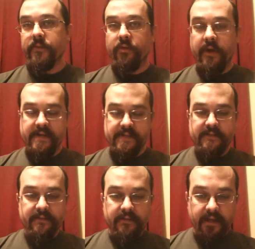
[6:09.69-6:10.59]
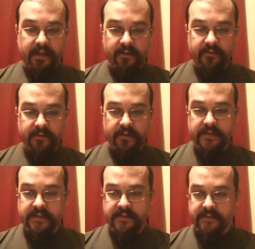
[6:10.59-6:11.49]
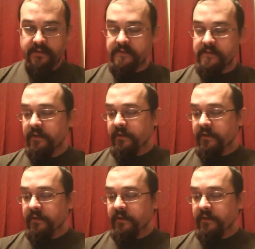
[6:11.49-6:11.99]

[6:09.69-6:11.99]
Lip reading: grace, I guess, in this instance.